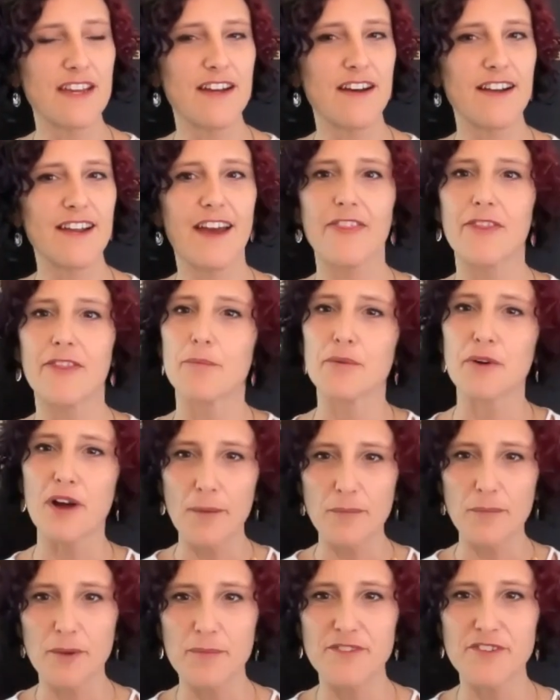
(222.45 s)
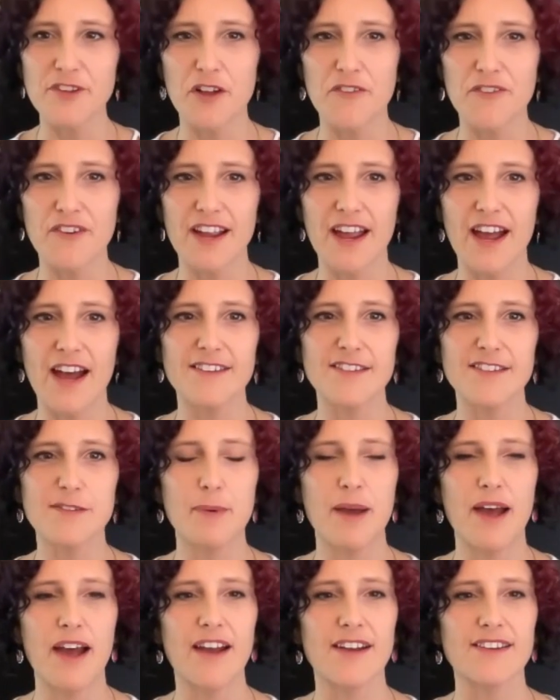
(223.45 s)
again the problem solving
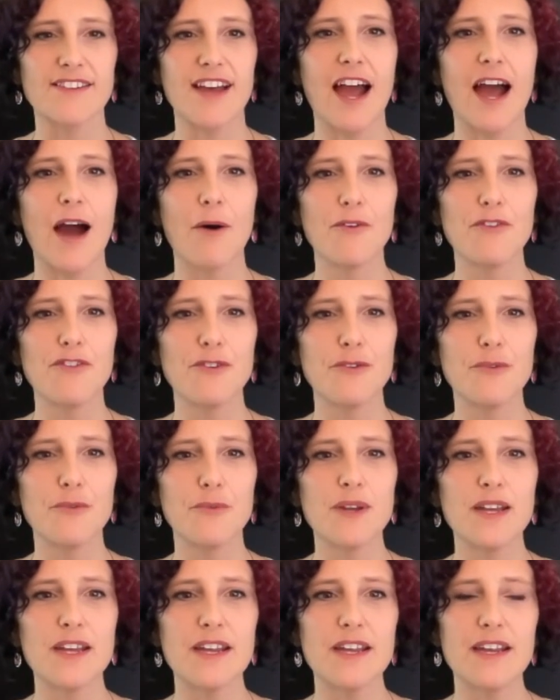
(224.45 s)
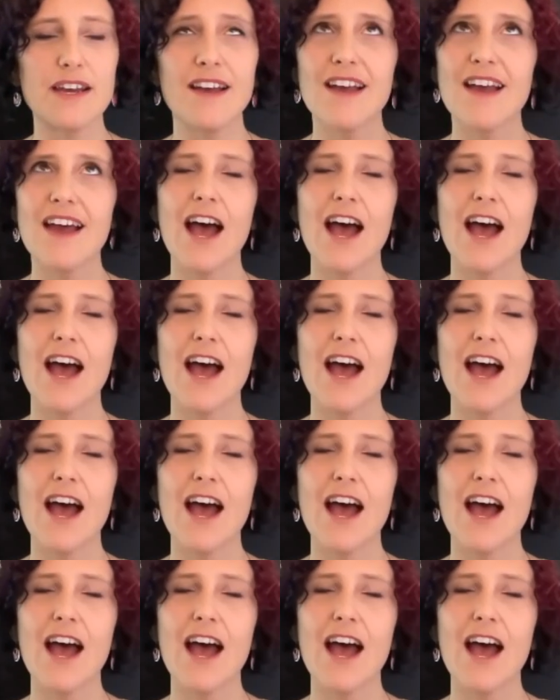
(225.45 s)
aspect how do we